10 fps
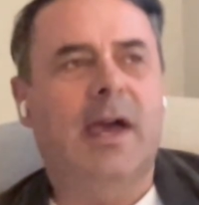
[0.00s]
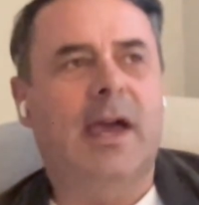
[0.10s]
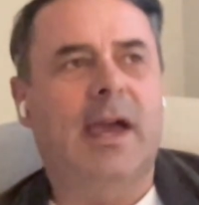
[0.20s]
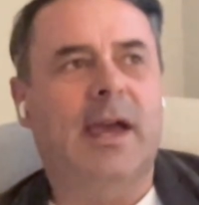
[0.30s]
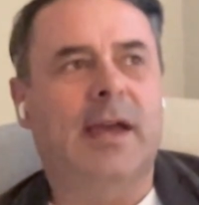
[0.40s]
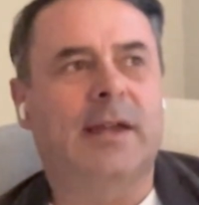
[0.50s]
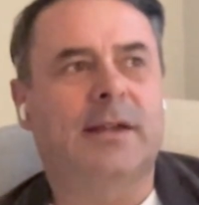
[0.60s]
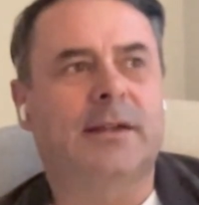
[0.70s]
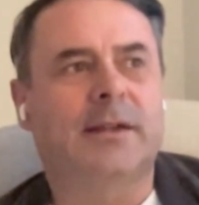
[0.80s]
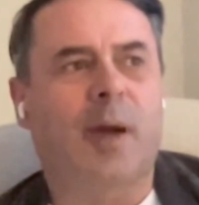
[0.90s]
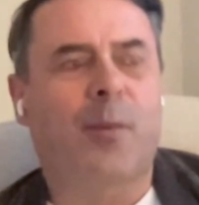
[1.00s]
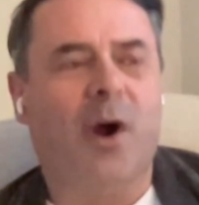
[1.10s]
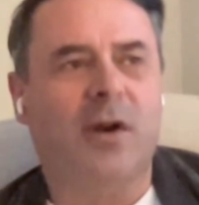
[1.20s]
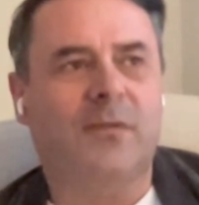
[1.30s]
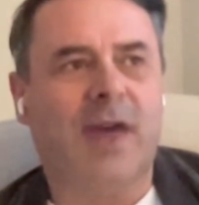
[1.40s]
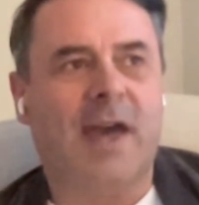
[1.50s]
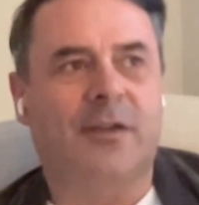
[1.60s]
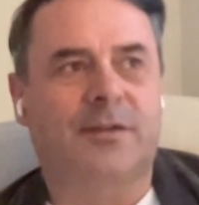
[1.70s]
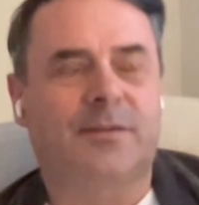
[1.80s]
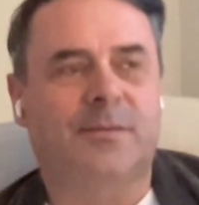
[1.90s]
And a part of that
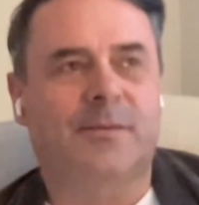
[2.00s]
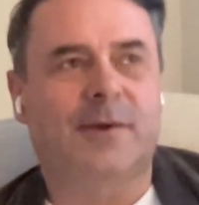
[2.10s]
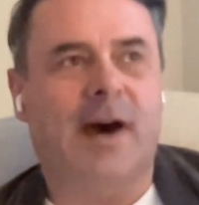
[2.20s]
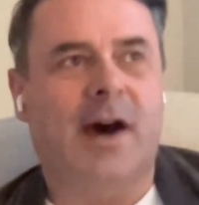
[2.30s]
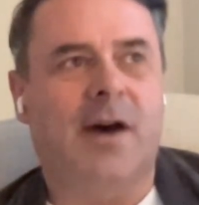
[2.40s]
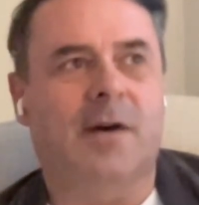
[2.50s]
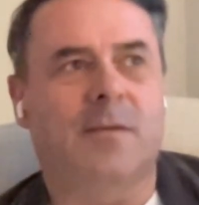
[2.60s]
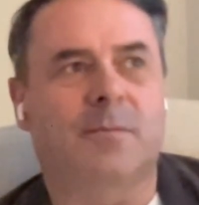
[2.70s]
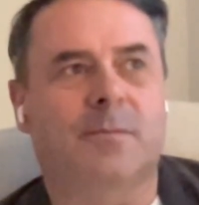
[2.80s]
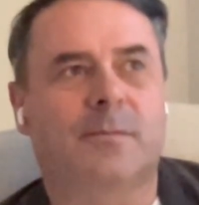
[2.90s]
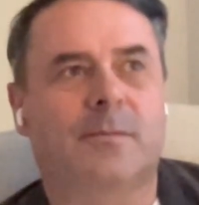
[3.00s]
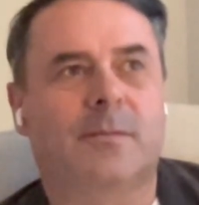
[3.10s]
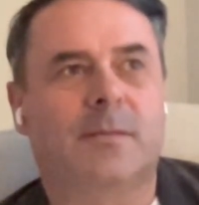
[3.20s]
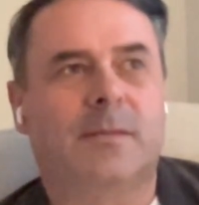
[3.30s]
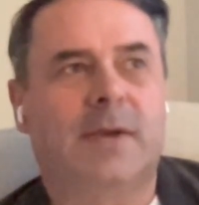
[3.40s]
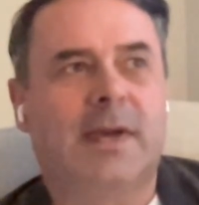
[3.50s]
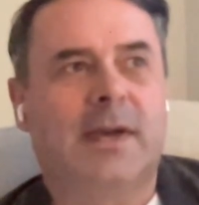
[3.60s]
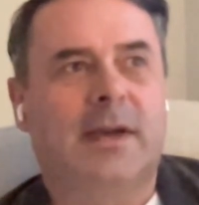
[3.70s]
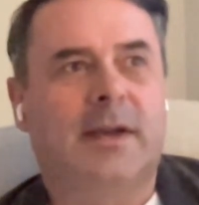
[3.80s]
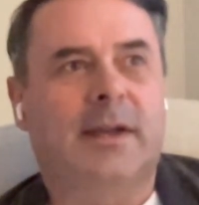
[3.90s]
is um,
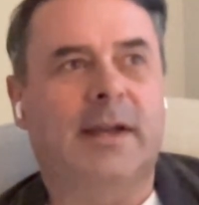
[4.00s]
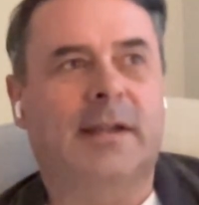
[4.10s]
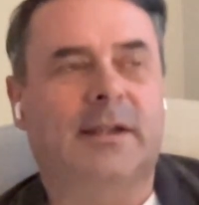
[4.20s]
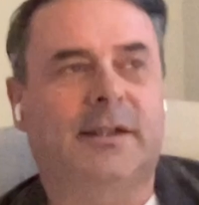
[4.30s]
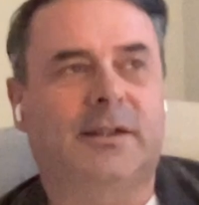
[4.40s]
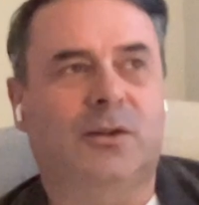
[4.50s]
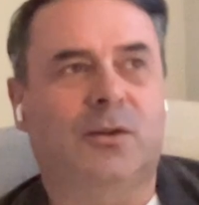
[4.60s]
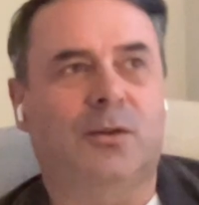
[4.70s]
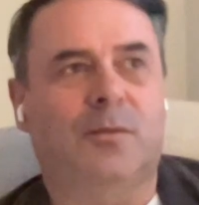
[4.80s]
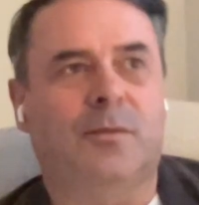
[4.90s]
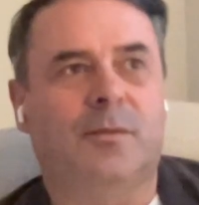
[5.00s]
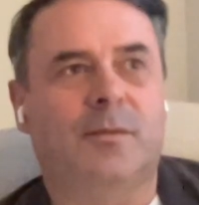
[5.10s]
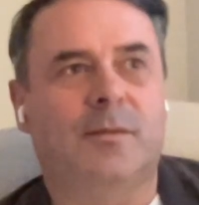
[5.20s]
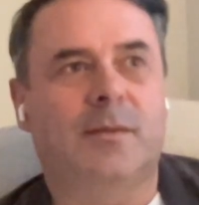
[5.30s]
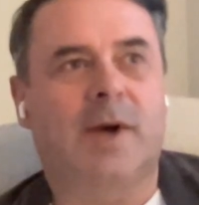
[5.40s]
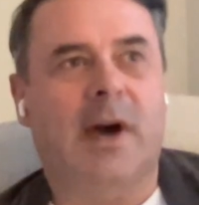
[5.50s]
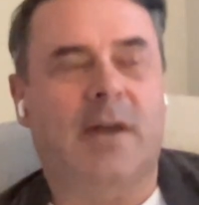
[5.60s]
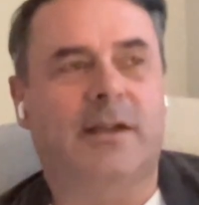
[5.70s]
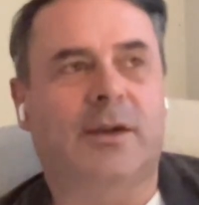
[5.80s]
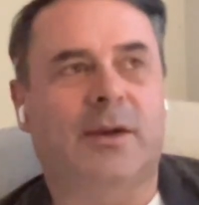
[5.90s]
connected to,
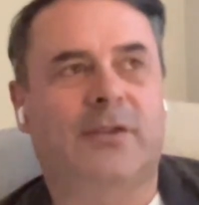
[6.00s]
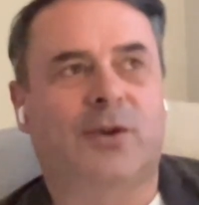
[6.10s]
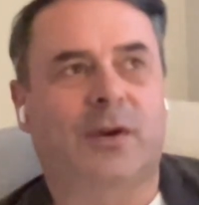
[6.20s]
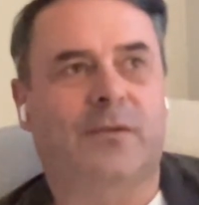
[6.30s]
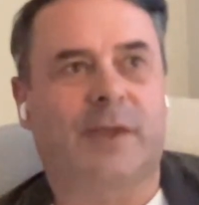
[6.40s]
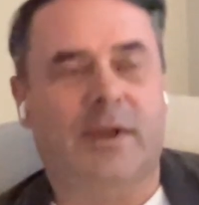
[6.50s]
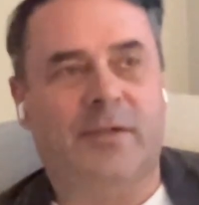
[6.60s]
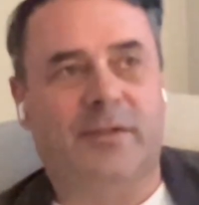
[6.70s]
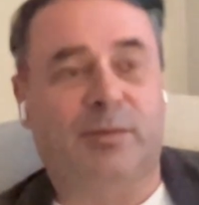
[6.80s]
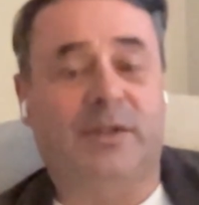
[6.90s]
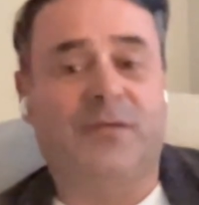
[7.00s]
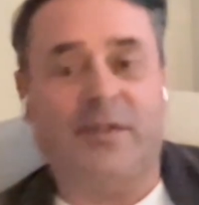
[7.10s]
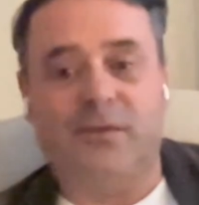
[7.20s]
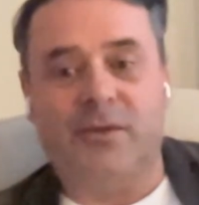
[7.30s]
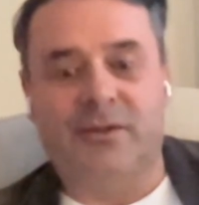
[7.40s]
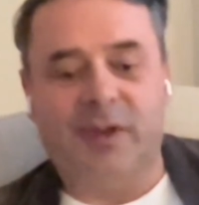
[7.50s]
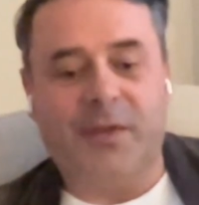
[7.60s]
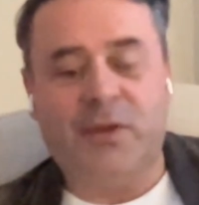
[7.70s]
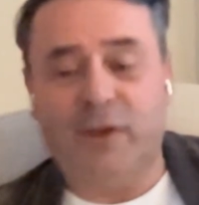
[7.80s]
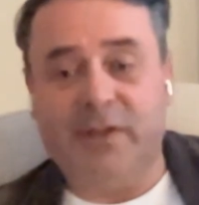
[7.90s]
it's sort of this belief that there's
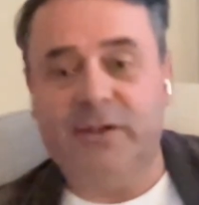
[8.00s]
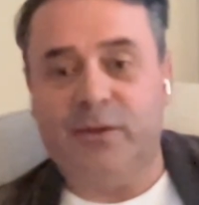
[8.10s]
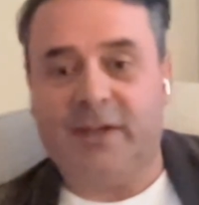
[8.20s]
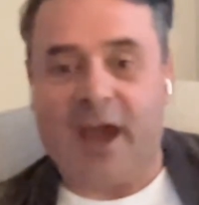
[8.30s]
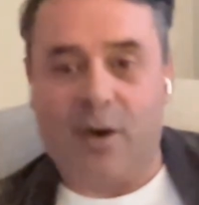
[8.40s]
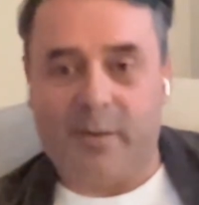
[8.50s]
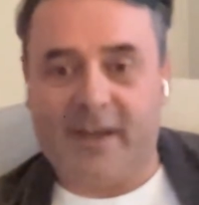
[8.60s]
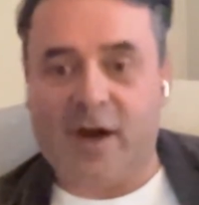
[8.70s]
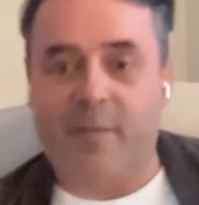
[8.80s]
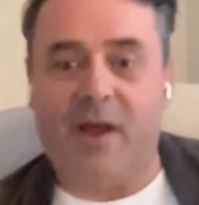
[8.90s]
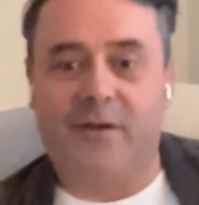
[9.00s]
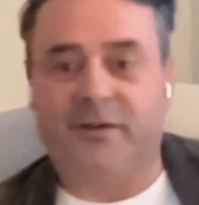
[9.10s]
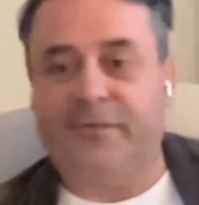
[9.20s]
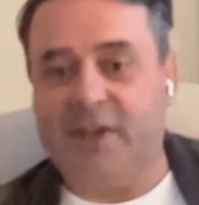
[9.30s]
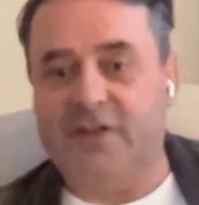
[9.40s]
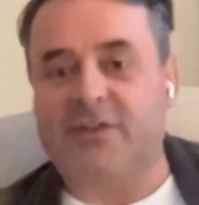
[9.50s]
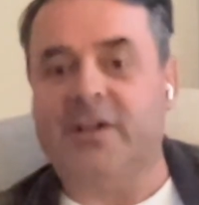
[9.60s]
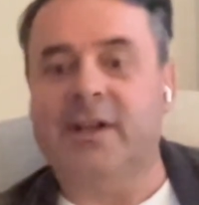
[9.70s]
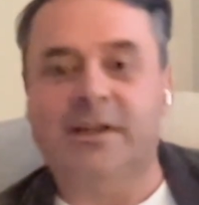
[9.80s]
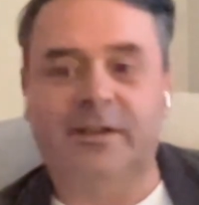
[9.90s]
nothing you can do to counterbalance deflation
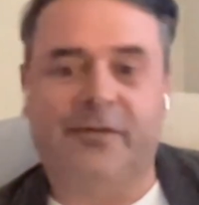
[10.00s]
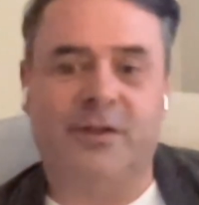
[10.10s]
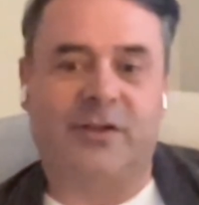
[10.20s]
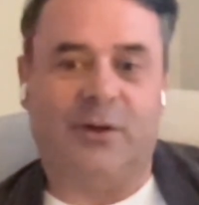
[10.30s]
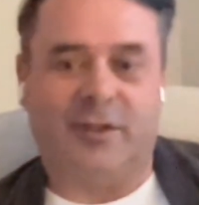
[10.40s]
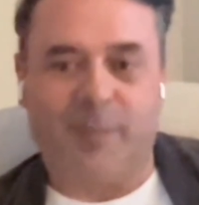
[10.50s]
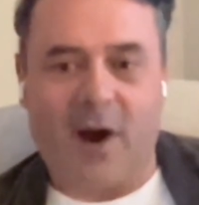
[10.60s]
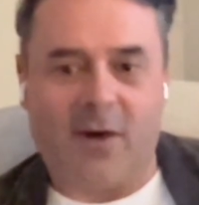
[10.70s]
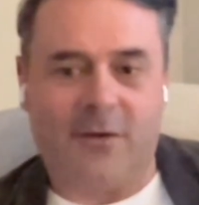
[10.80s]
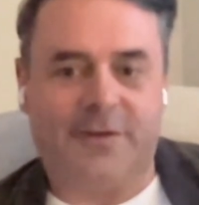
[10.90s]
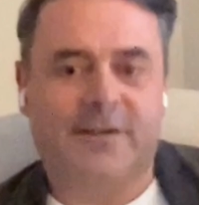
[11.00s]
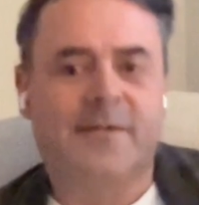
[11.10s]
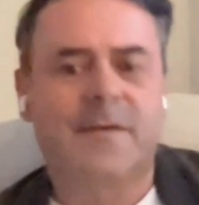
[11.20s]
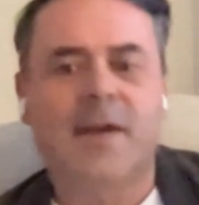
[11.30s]
and deflationary spirals.